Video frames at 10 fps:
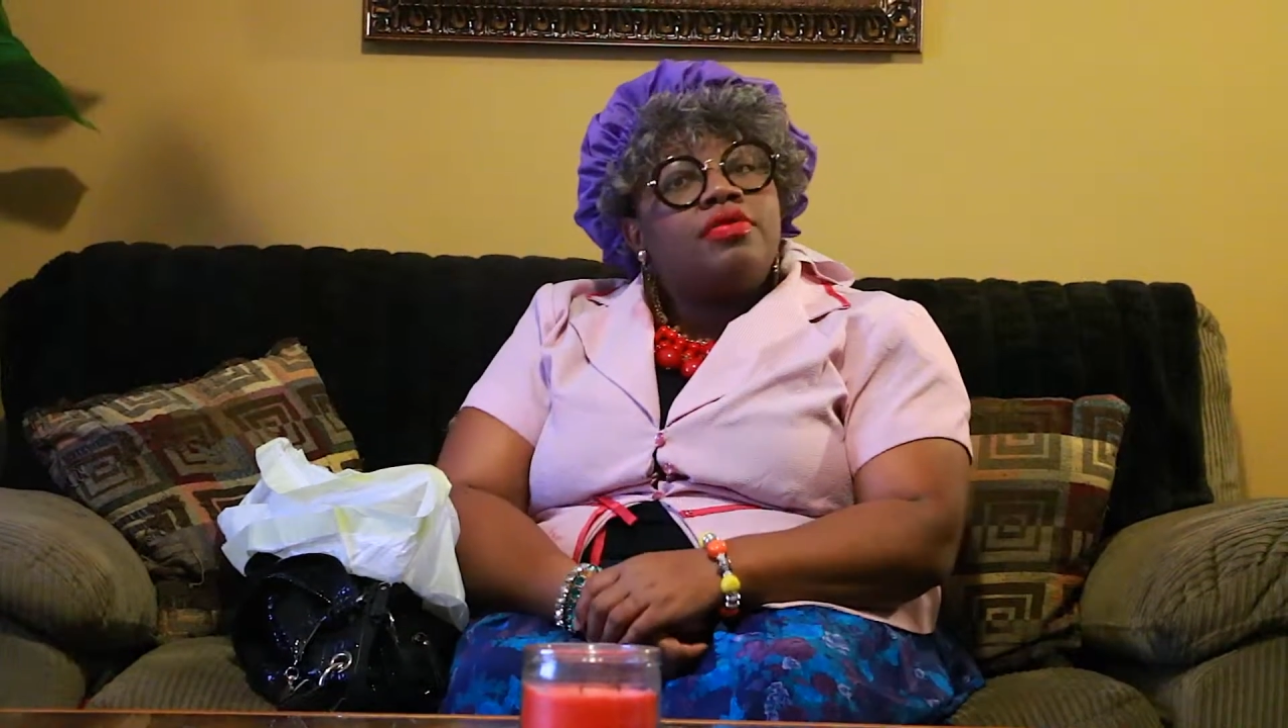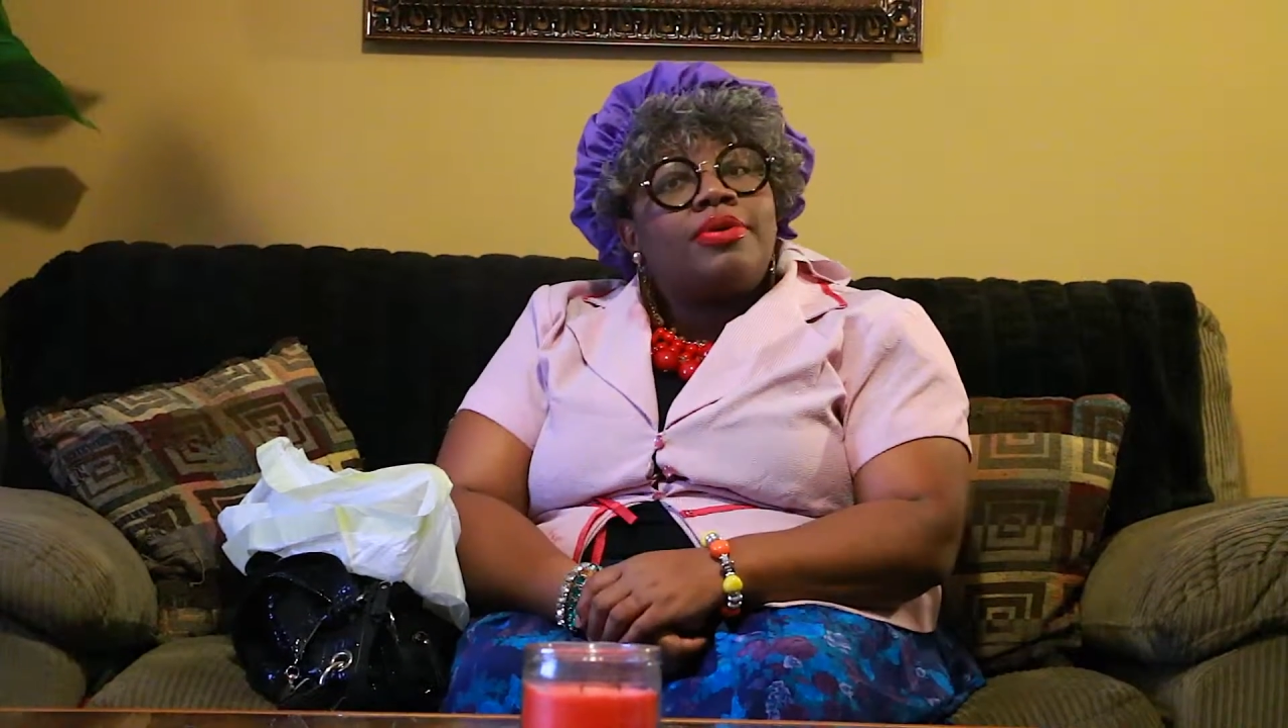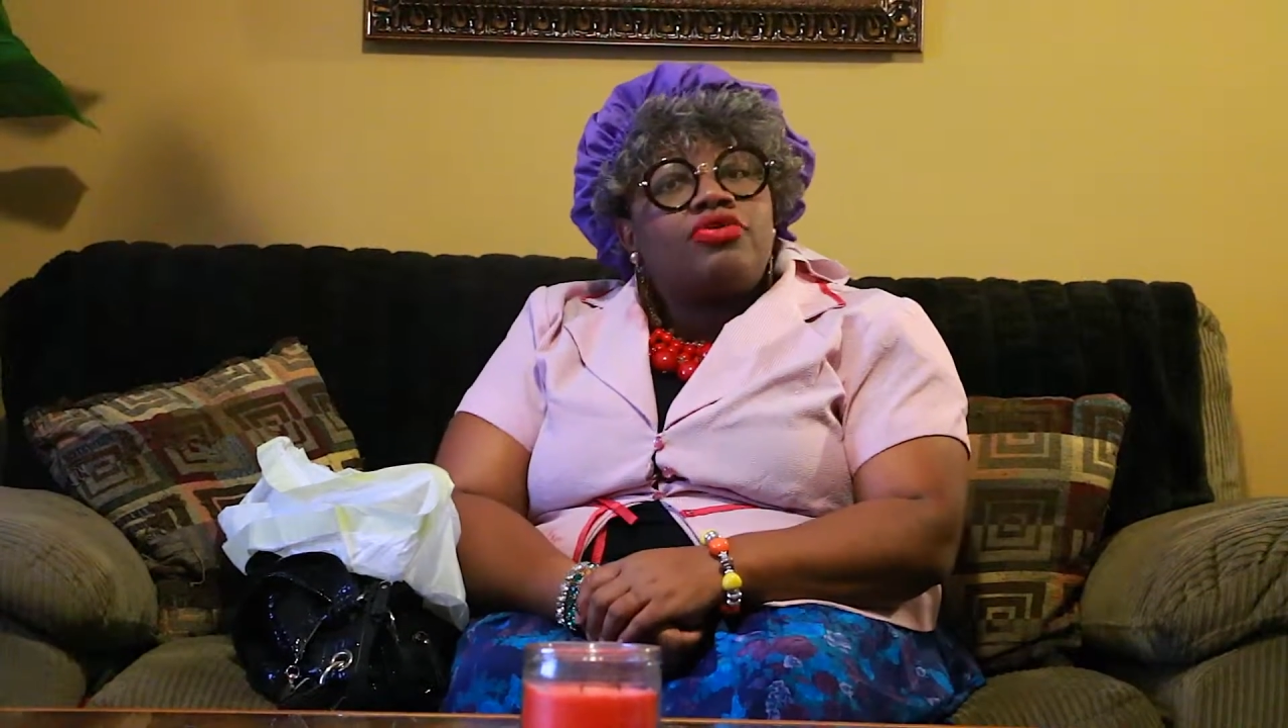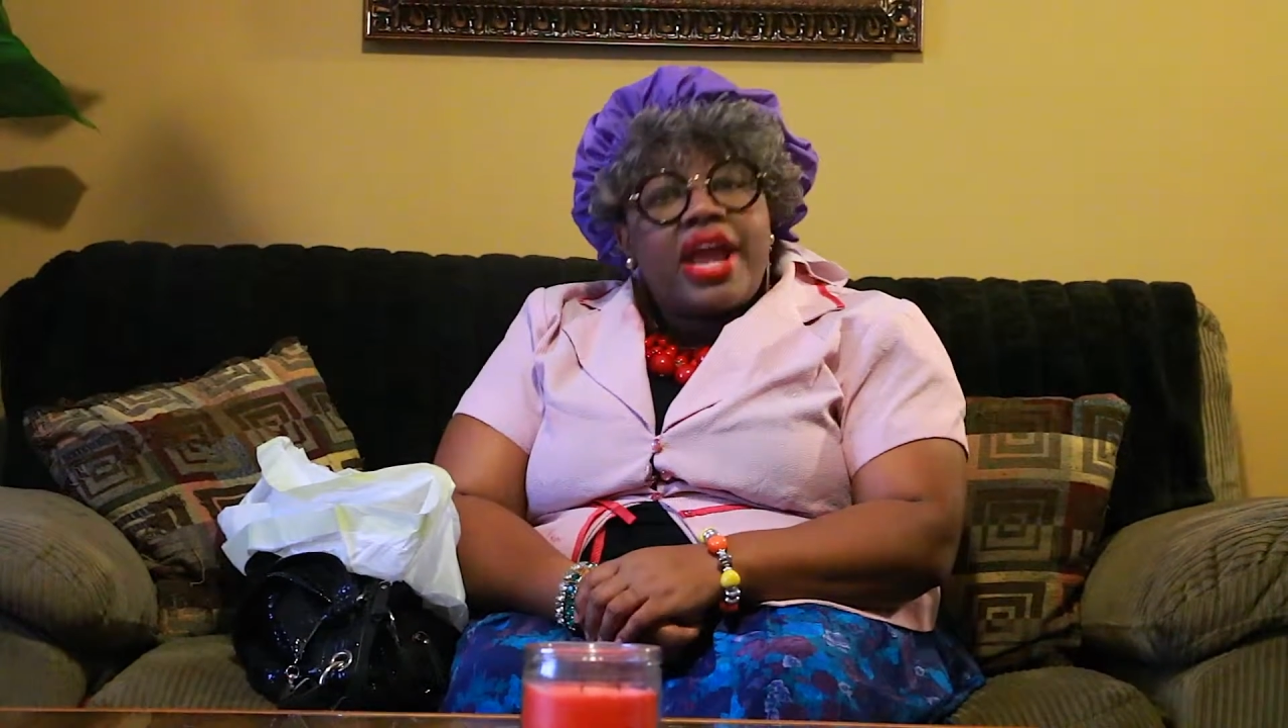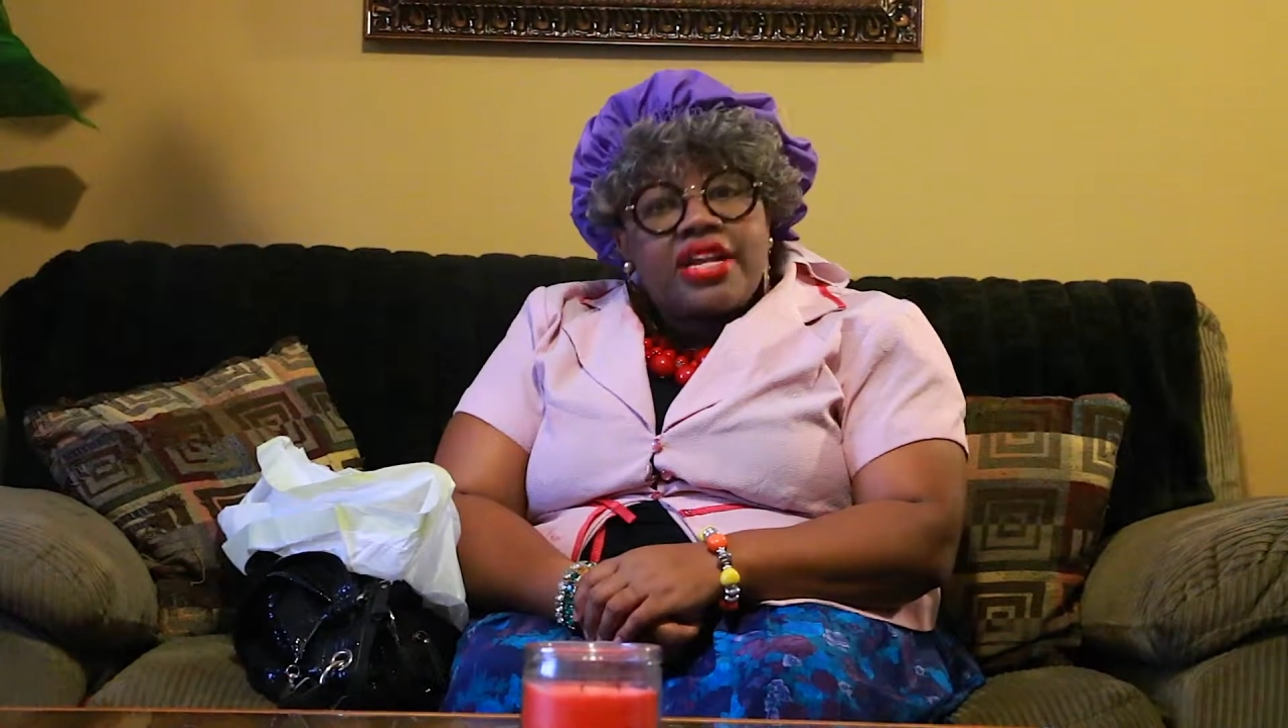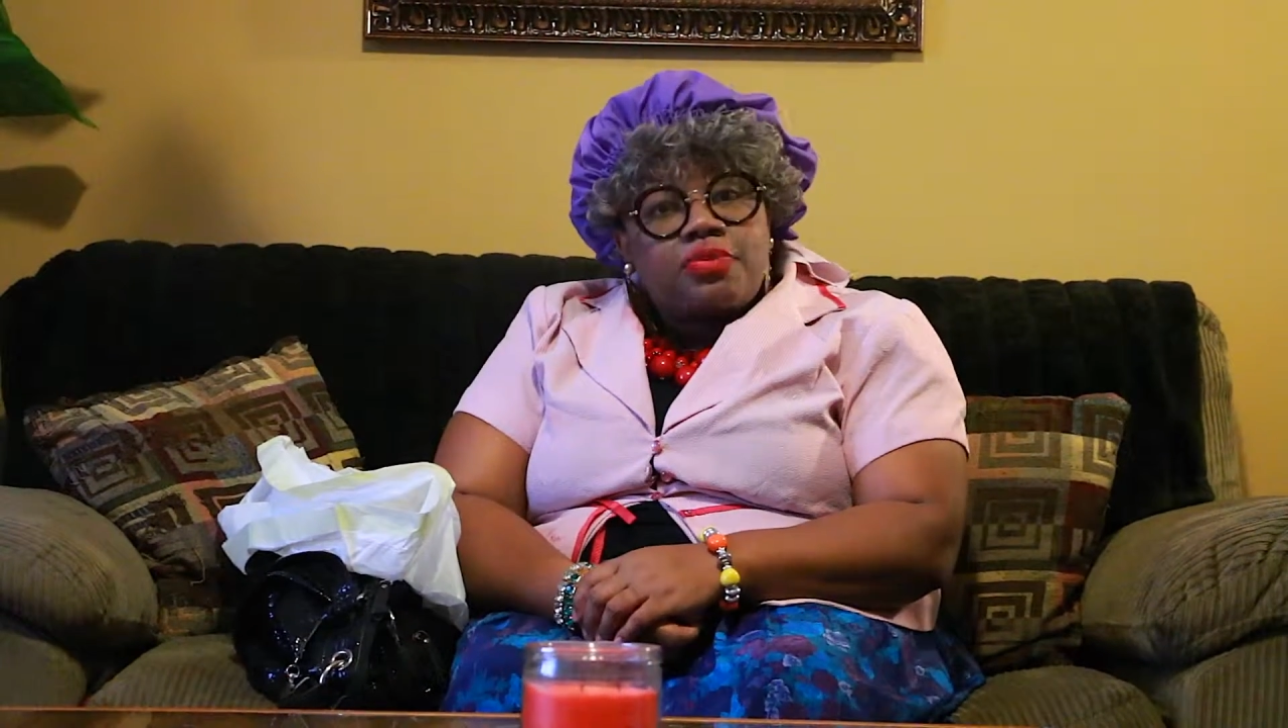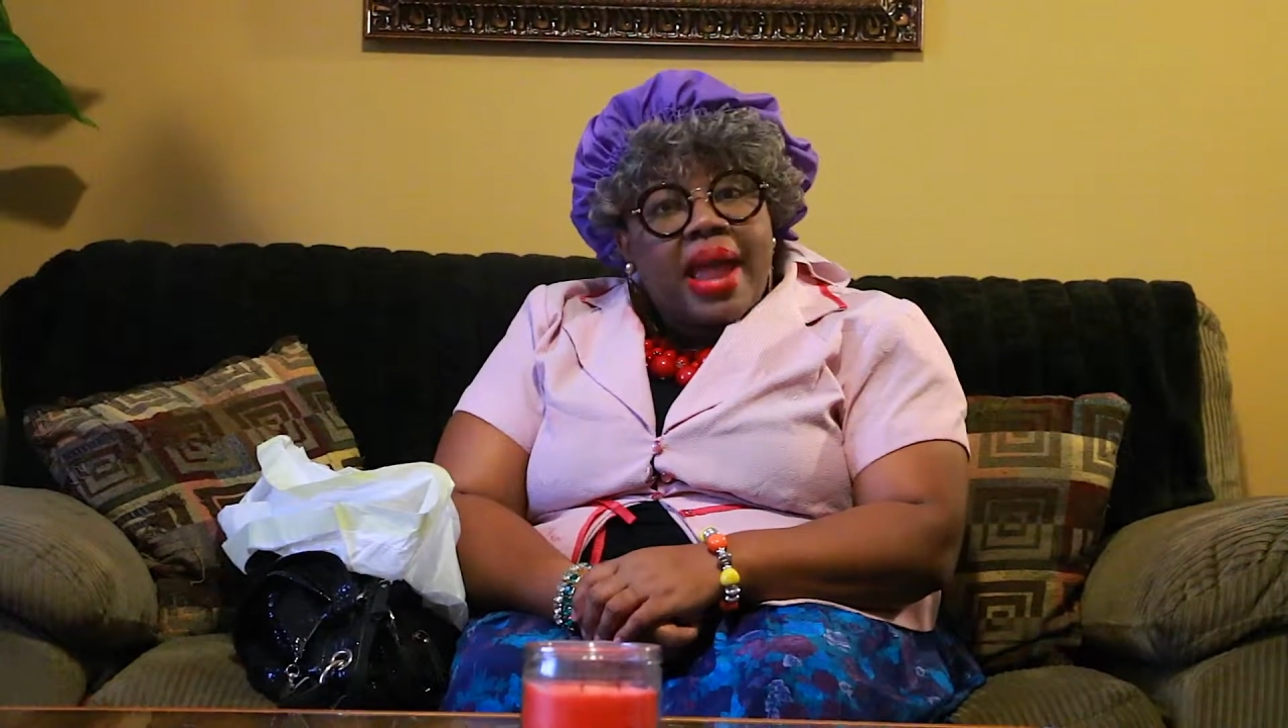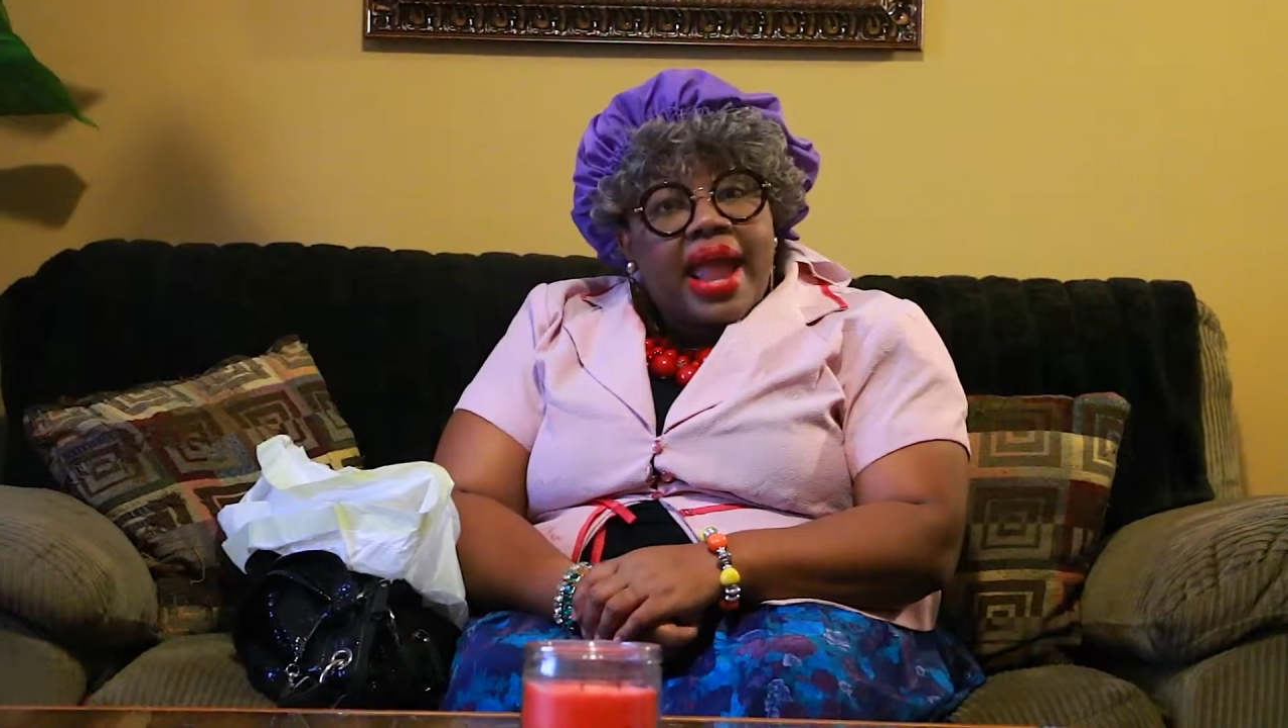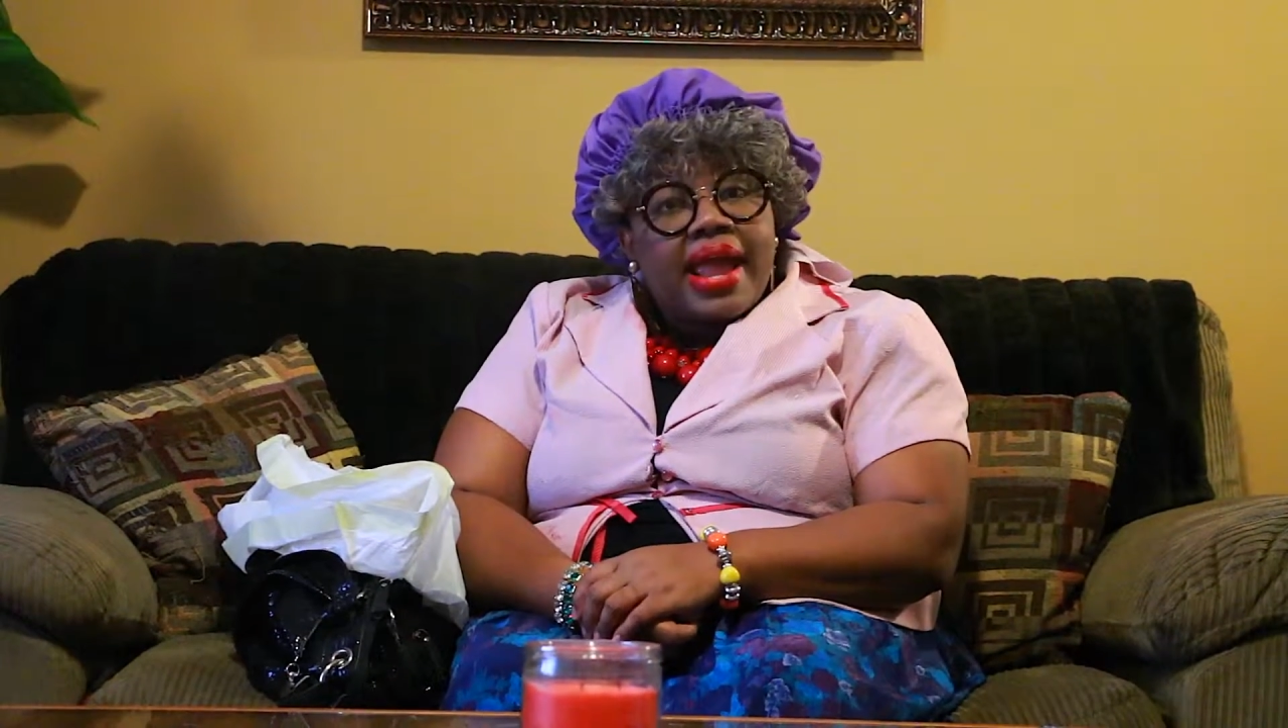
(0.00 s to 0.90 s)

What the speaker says: them a trash bag.